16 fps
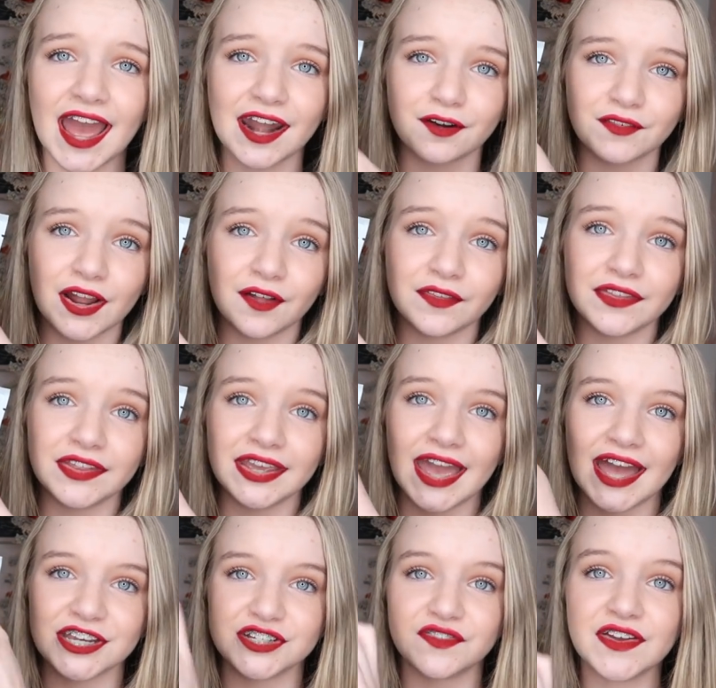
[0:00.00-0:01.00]
and around the
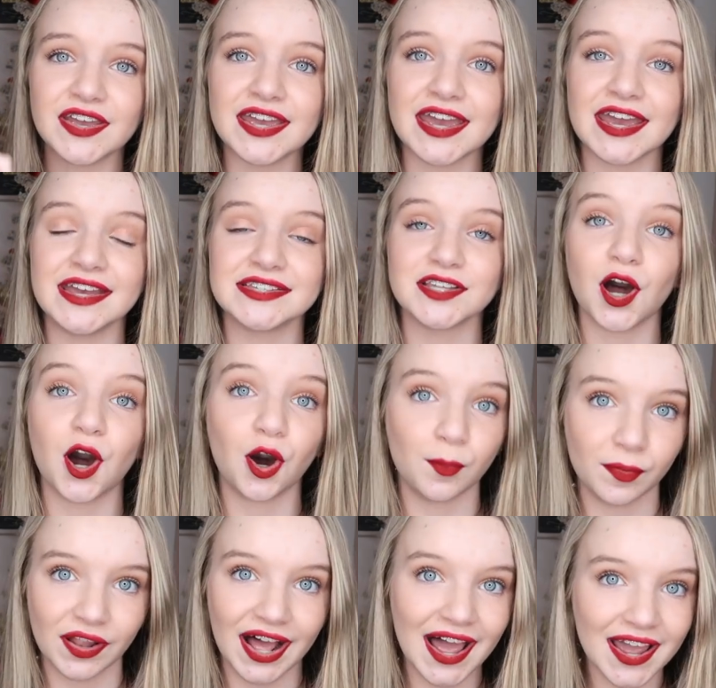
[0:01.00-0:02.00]
edge of it is
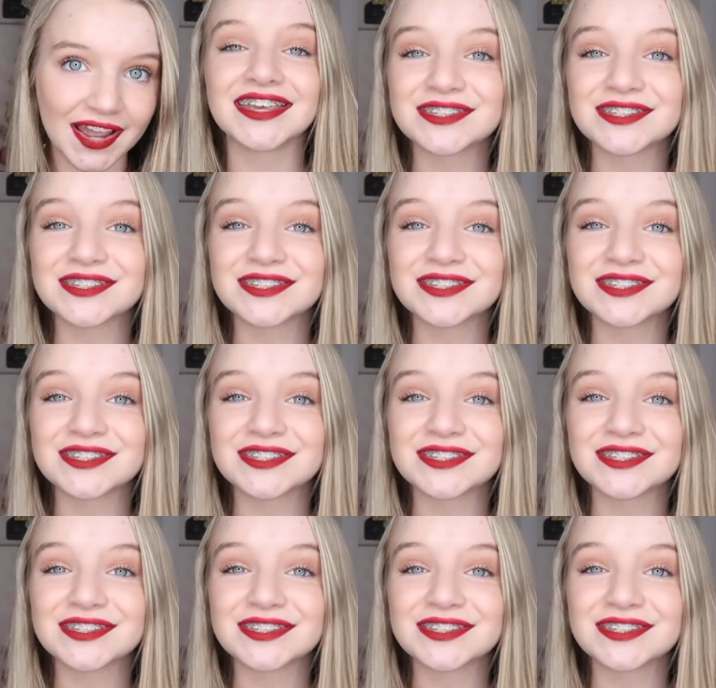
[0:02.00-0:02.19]
all black.